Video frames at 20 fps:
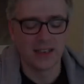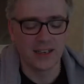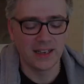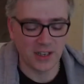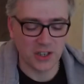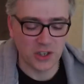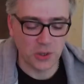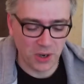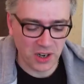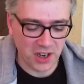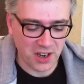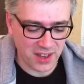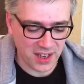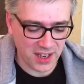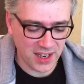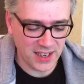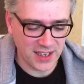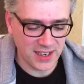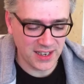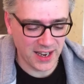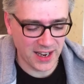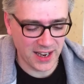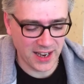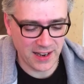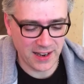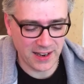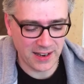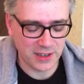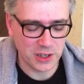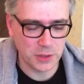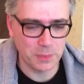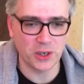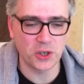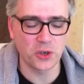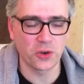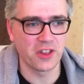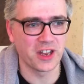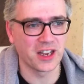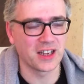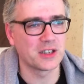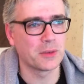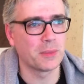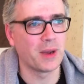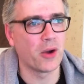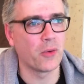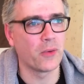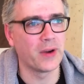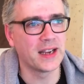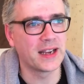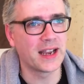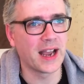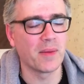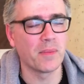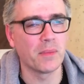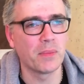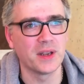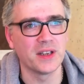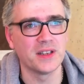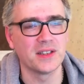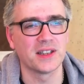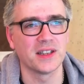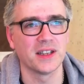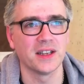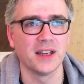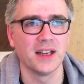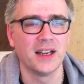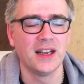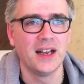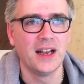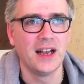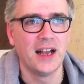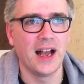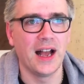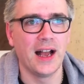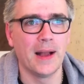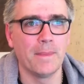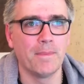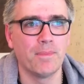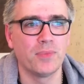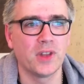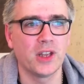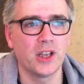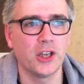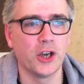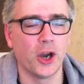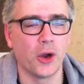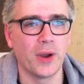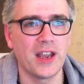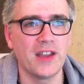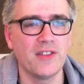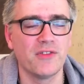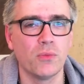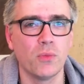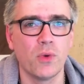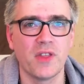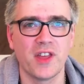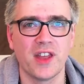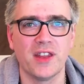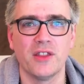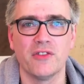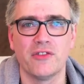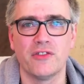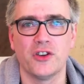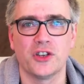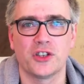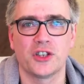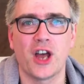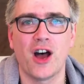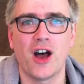Yeah, so one of the special things about WeCamp is that, even within the first